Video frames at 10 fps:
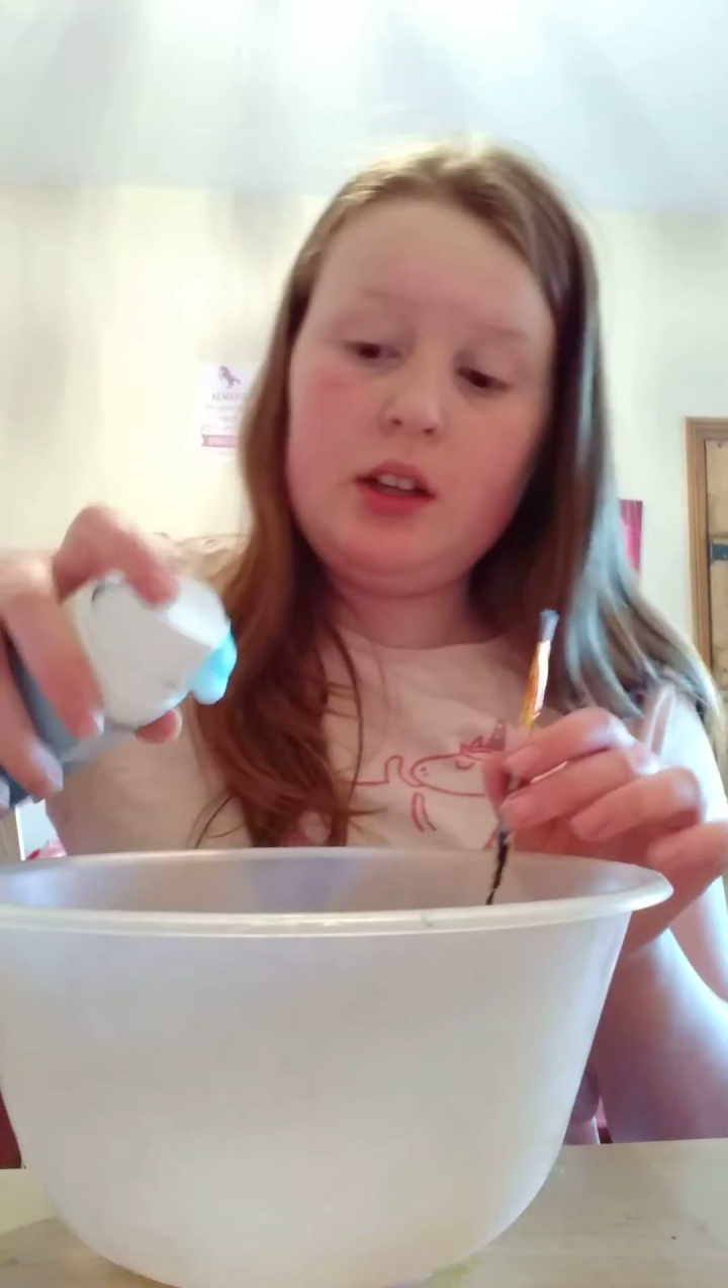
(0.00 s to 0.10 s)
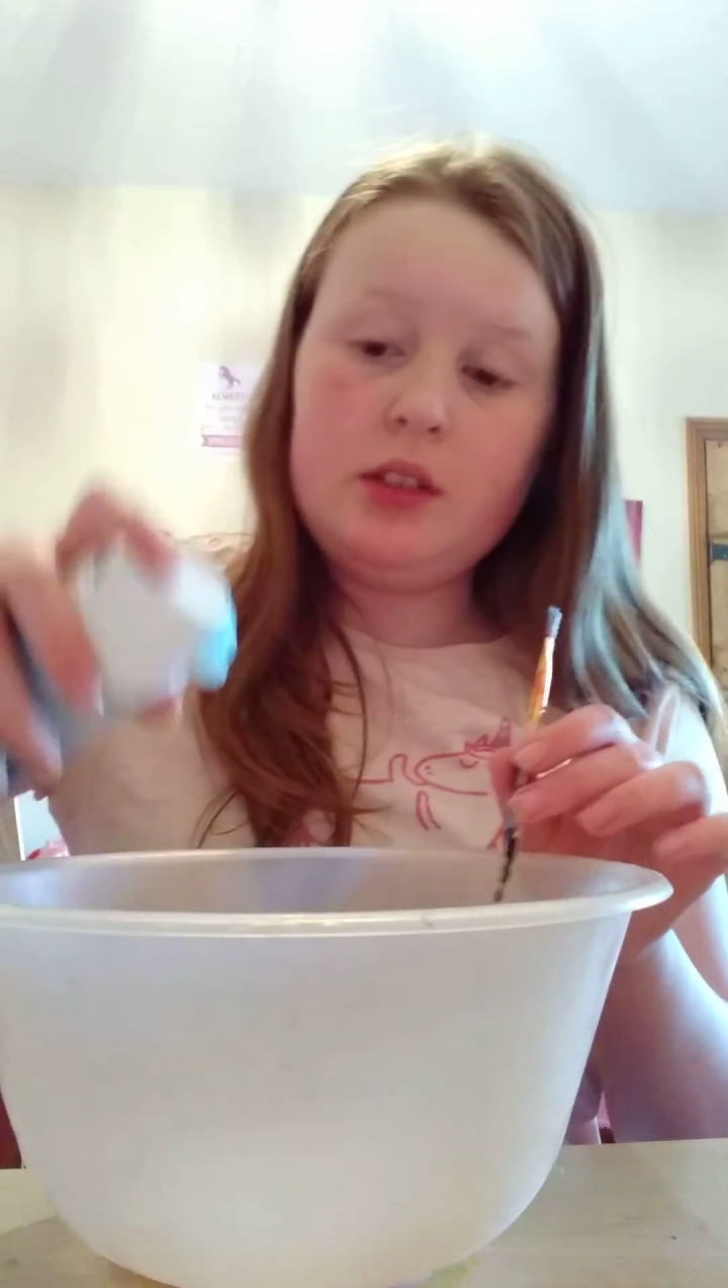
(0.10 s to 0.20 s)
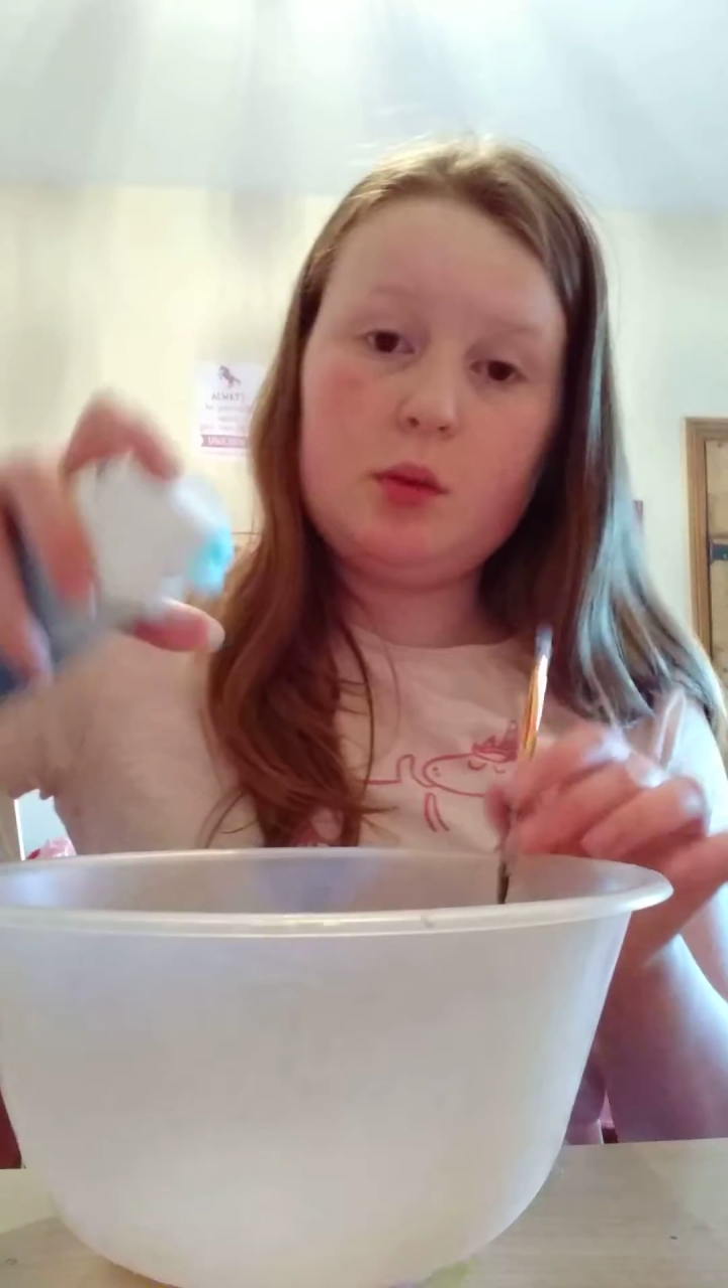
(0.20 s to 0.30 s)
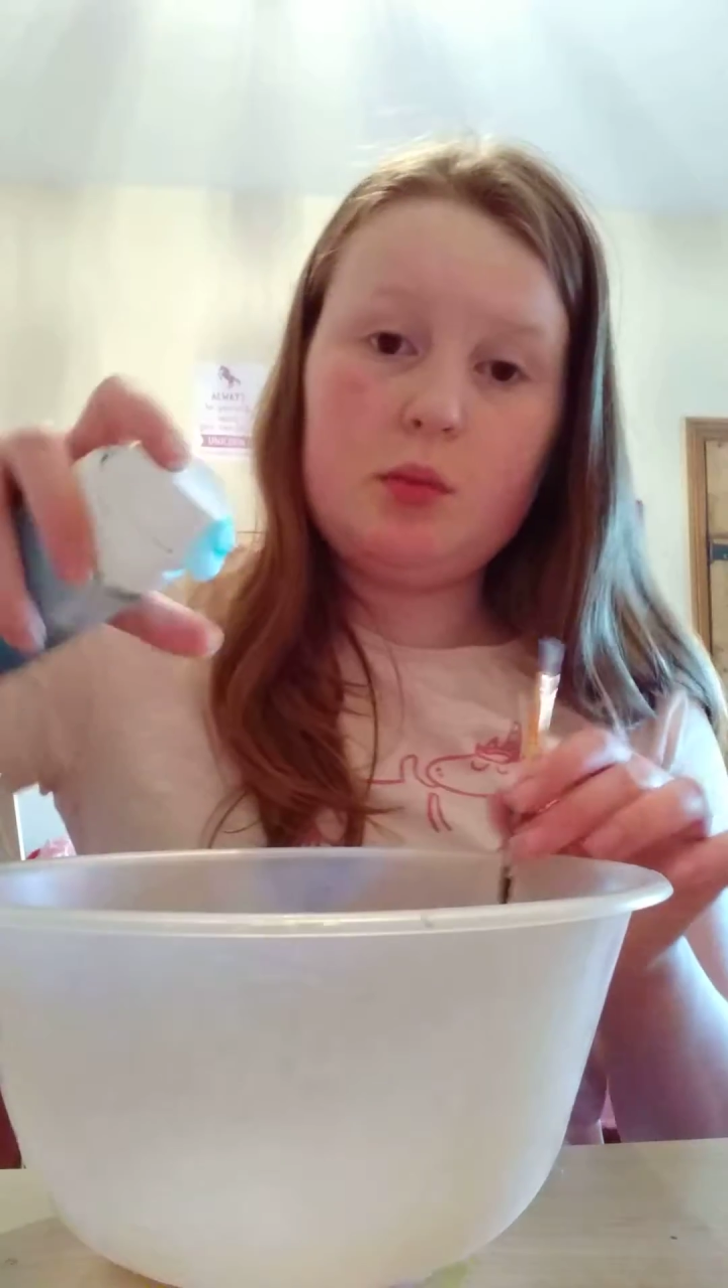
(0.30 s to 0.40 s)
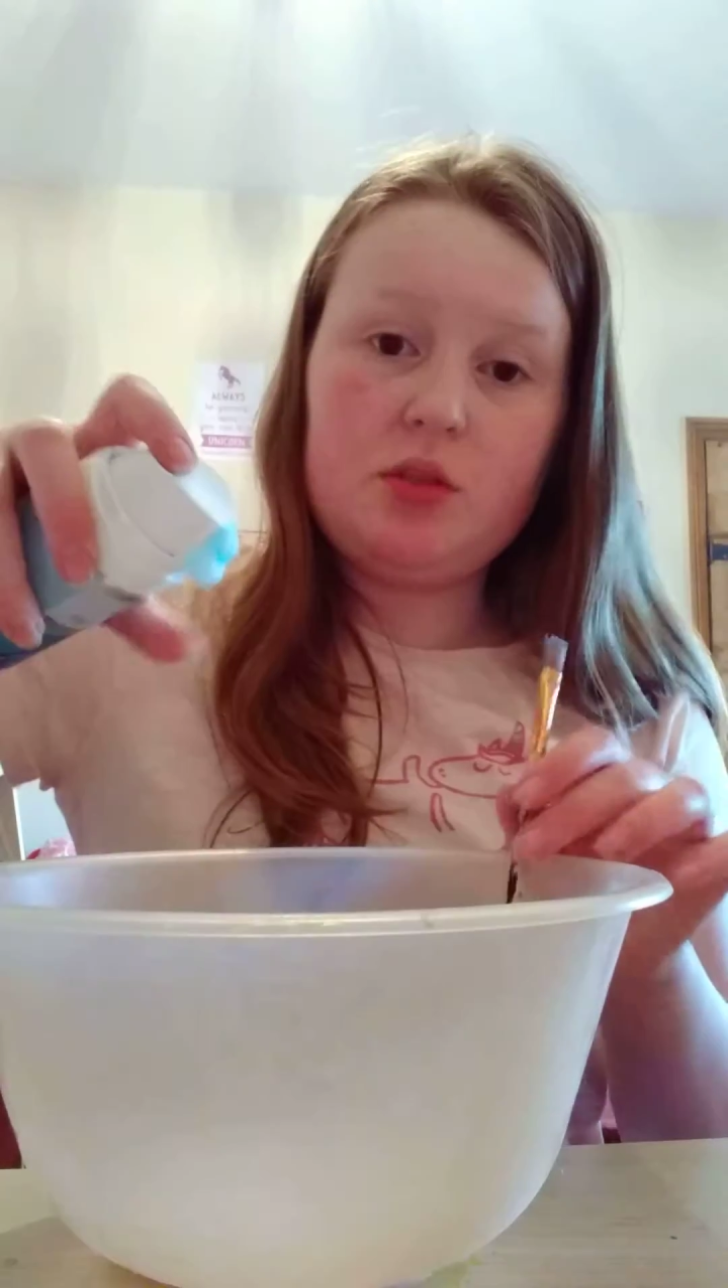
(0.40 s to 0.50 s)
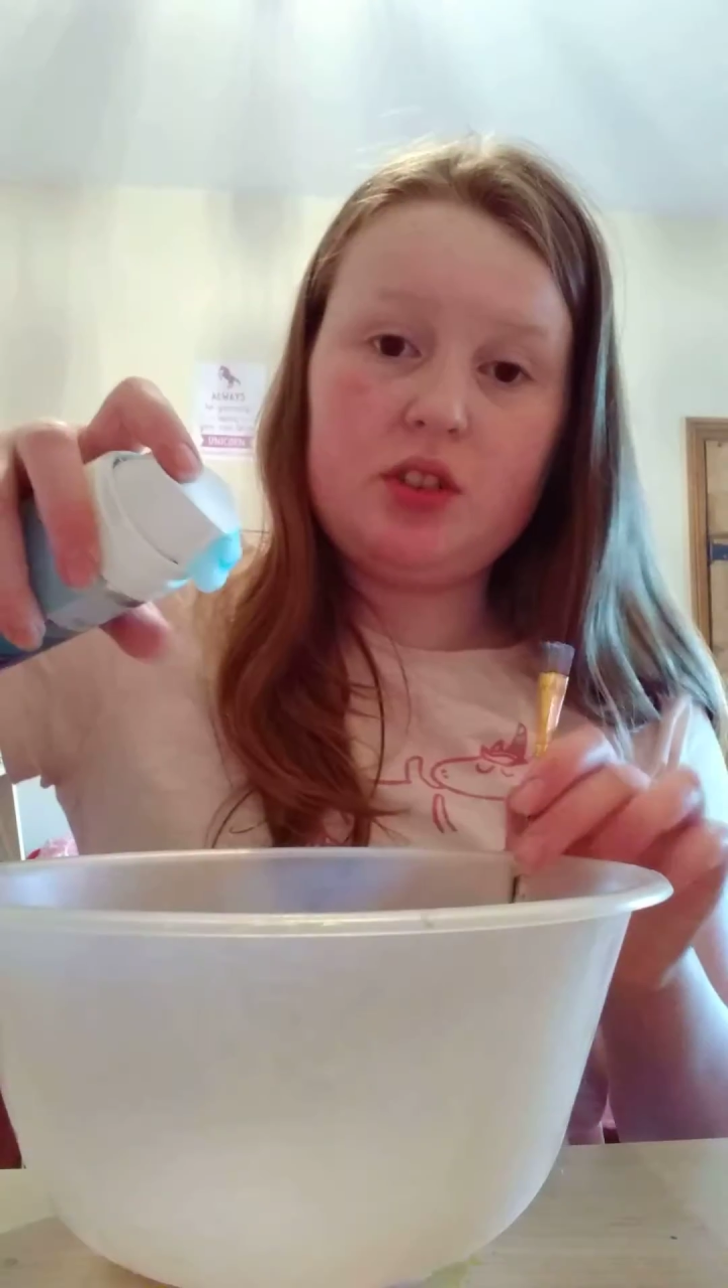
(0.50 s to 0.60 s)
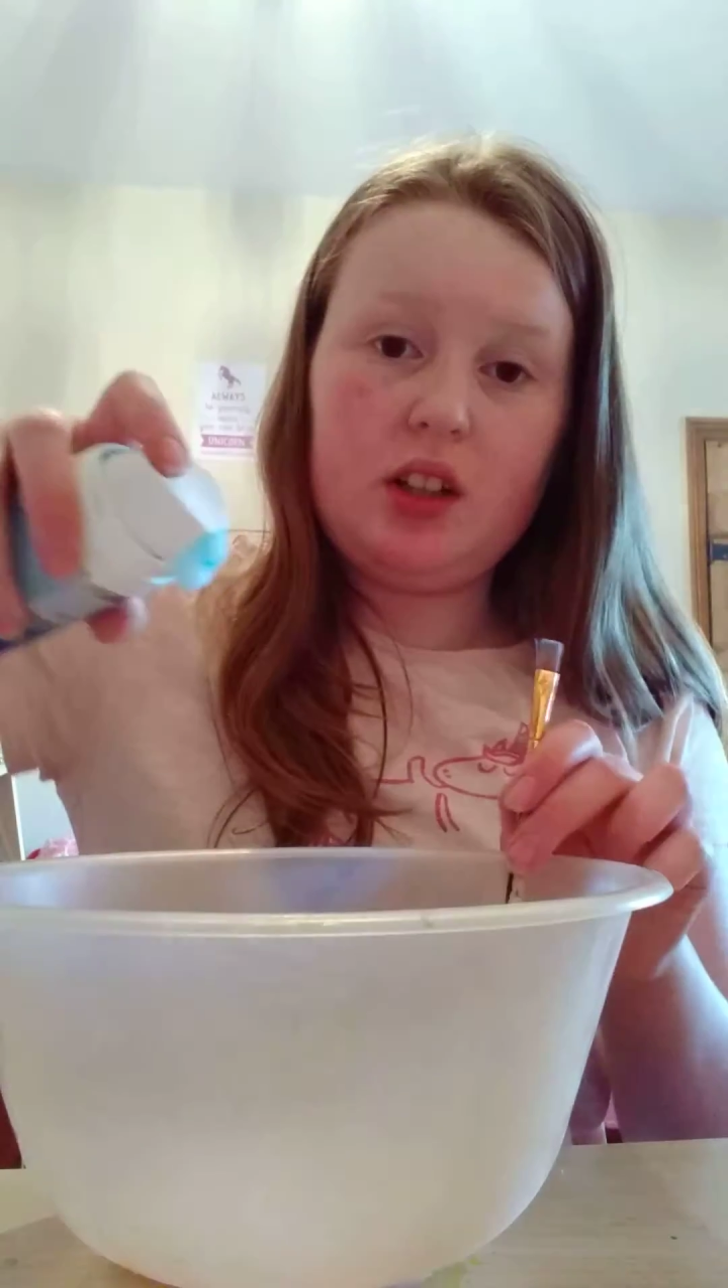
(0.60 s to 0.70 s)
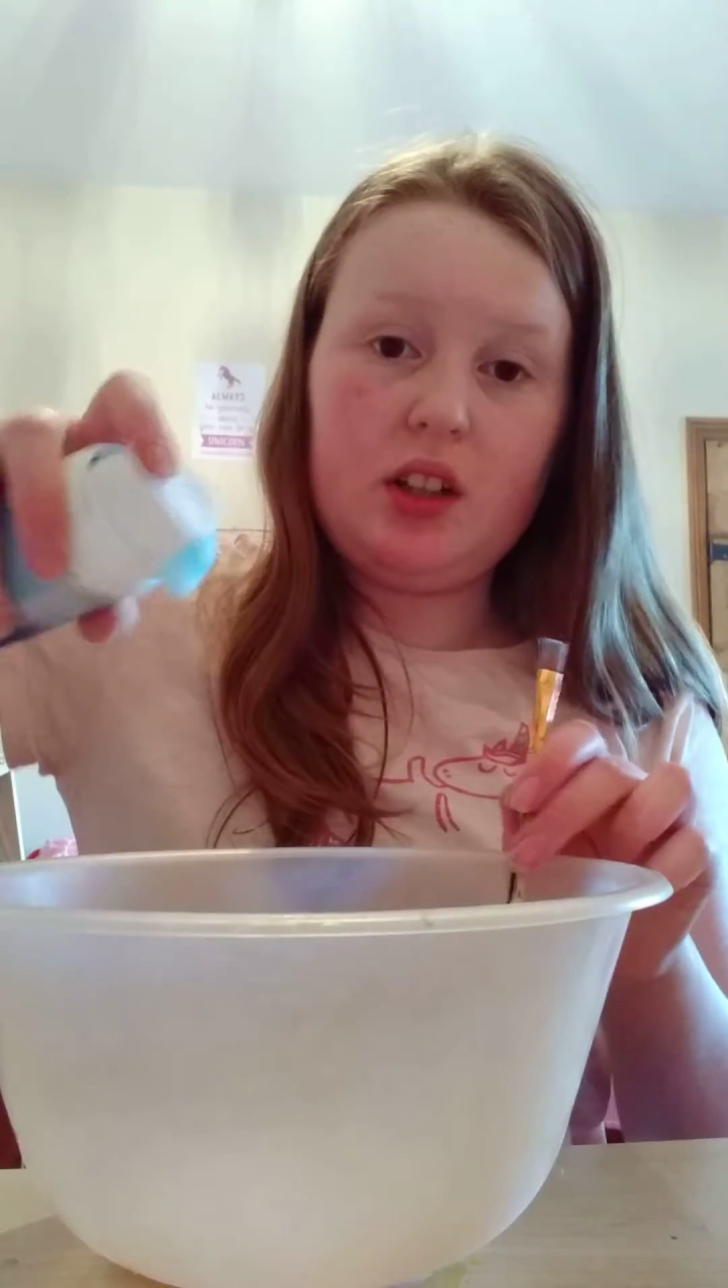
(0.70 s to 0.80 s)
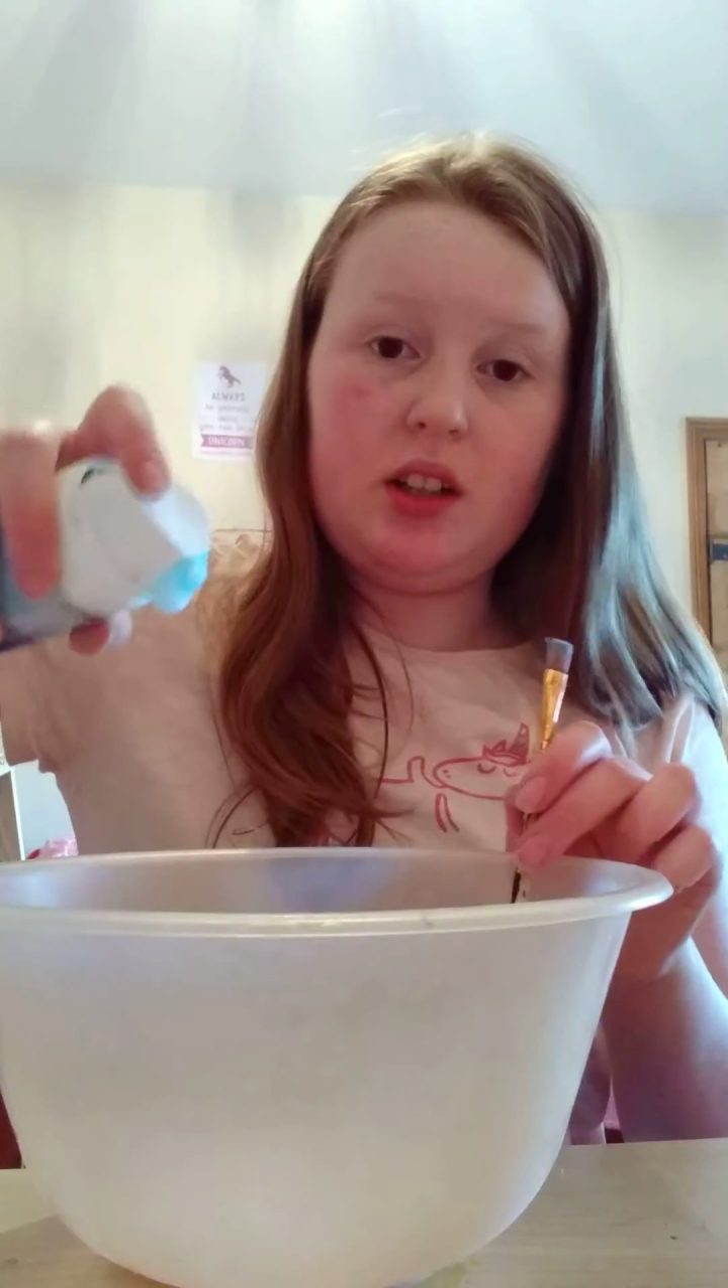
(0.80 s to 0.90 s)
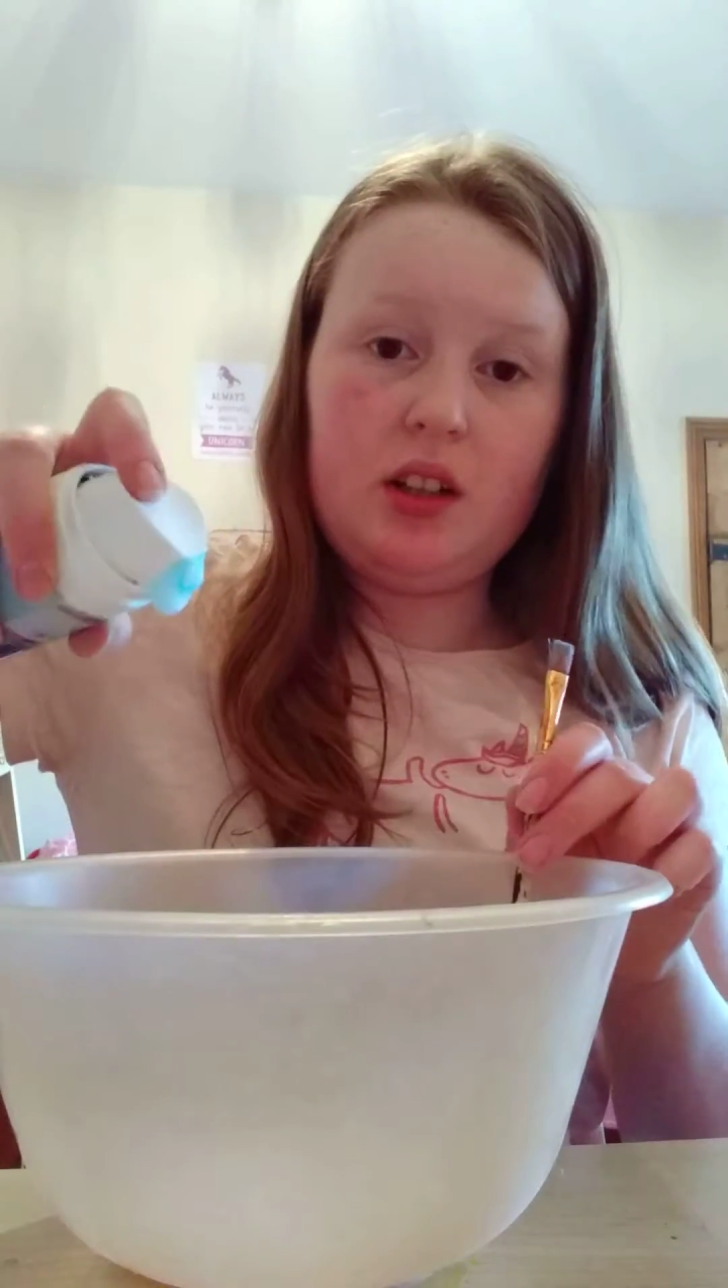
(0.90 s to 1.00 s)
So I'm just going
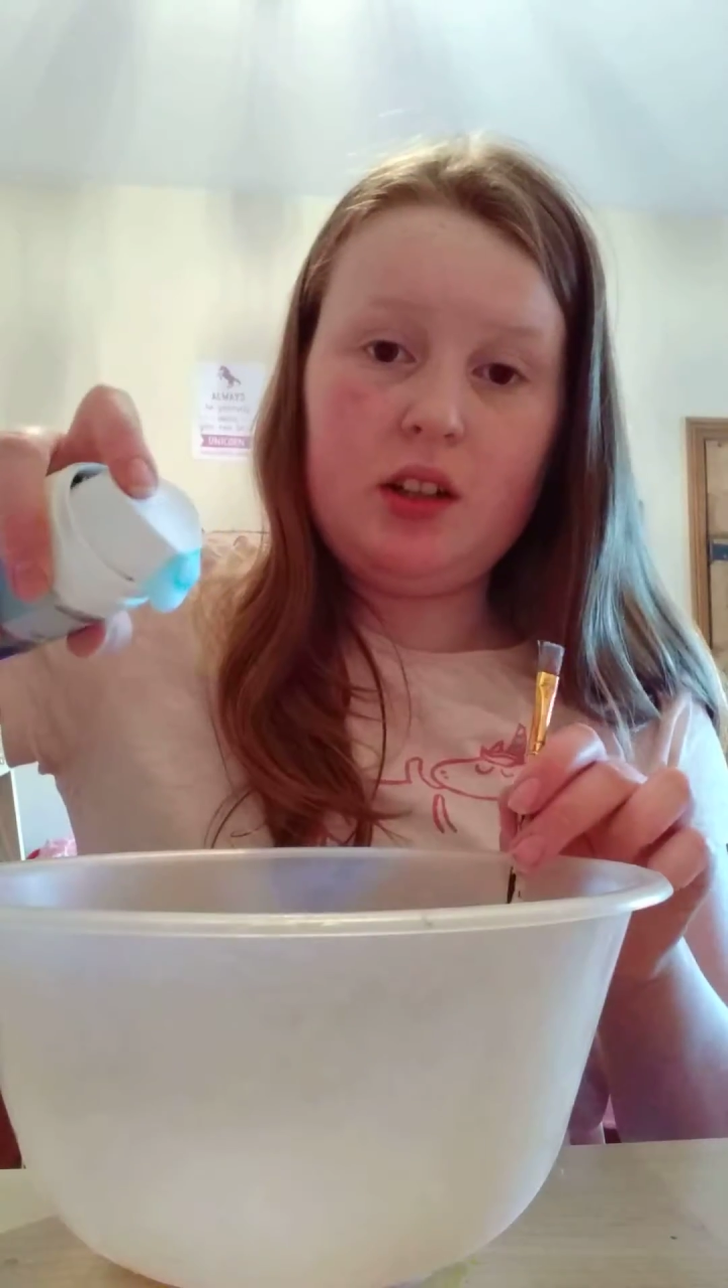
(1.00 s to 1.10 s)
to